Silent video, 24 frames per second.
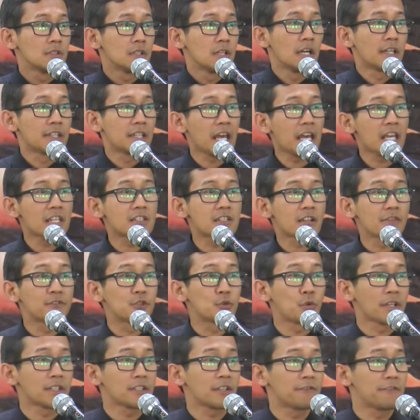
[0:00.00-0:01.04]
At the age of
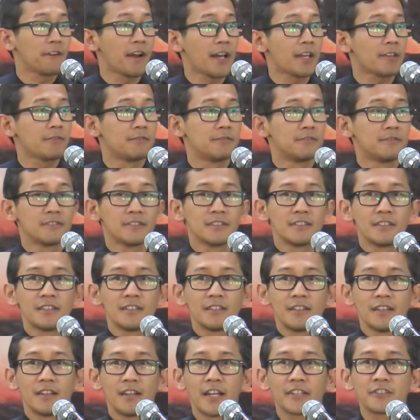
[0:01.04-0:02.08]
25,
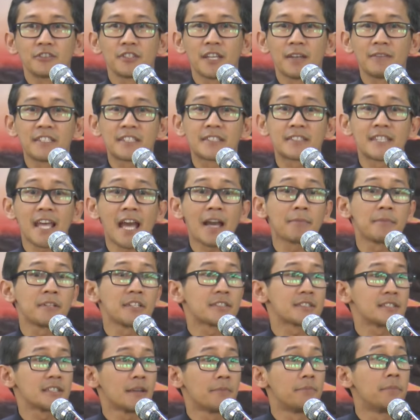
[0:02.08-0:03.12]
I should have
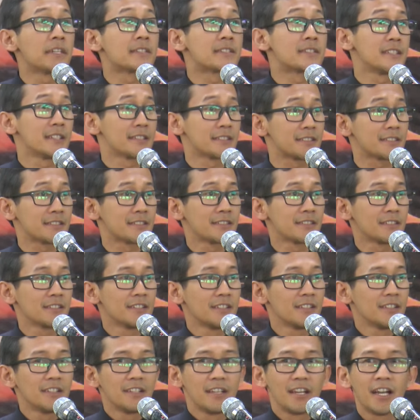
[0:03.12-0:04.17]
established a business.
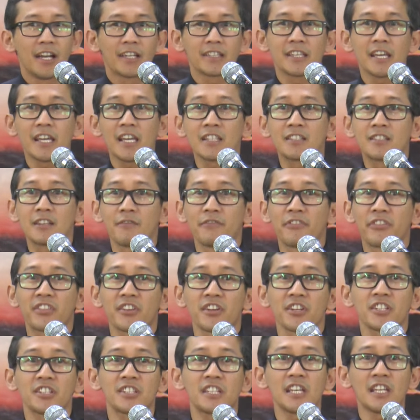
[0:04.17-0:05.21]
At the age of
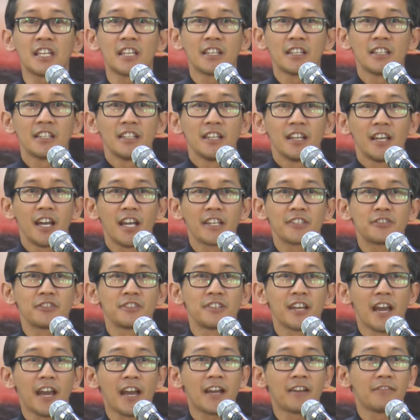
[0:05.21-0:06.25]
30, I should
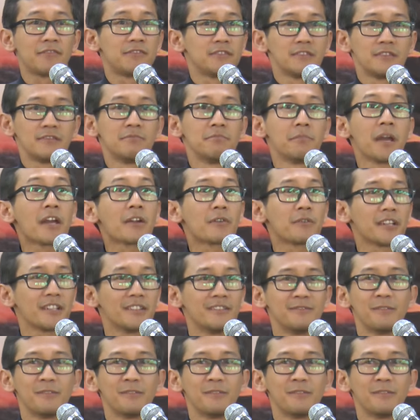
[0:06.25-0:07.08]
have married.